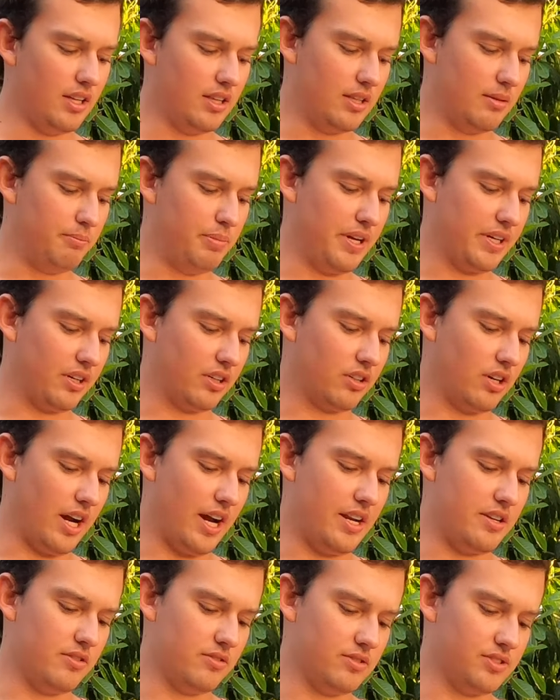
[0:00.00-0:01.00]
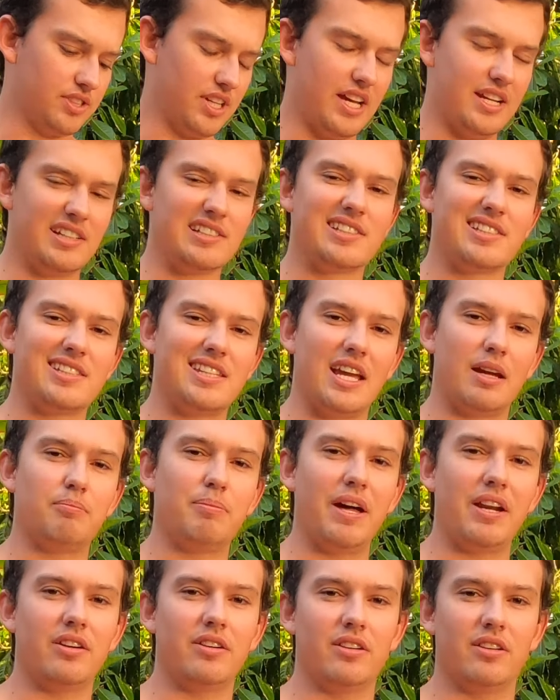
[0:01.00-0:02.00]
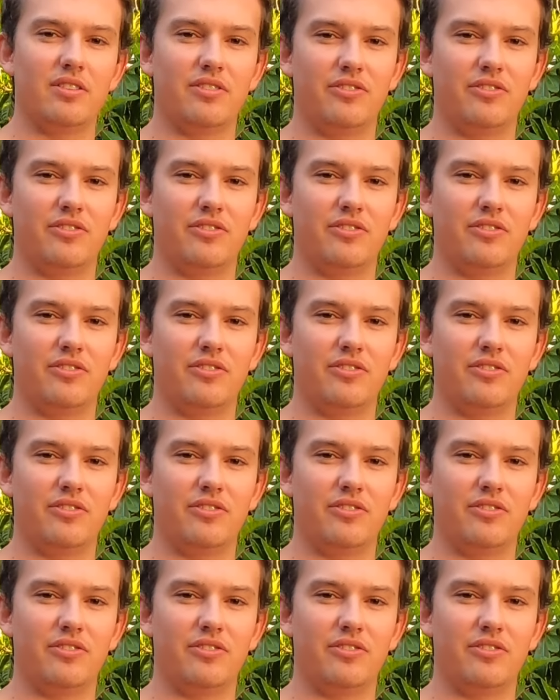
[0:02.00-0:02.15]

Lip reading: the bigger granules kind of stick better to